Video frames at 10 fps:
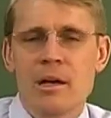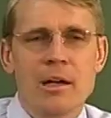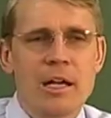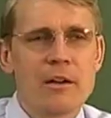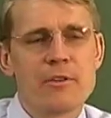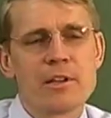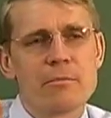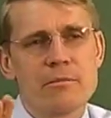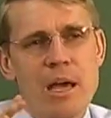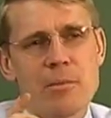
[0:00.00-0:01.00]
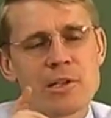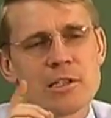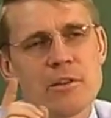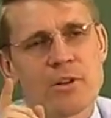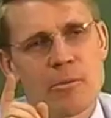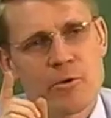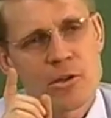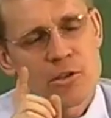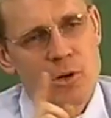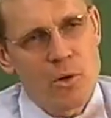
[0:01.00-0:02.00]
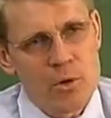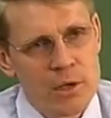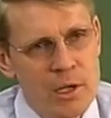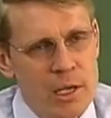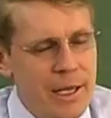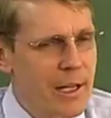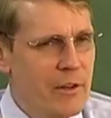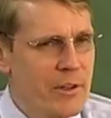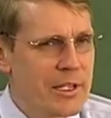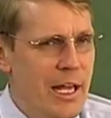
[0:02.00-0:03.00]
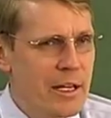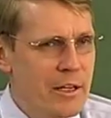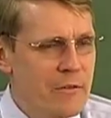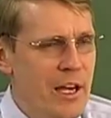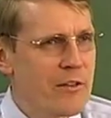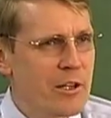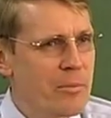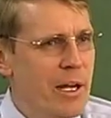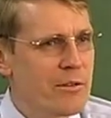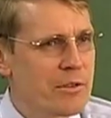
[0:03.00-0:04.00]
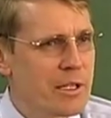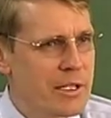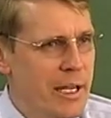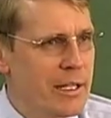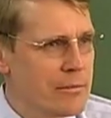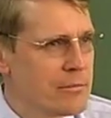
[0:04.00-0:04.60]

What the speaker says: If the mammoths lived up where it's cold, an elephant today will eat 500 pounds a day.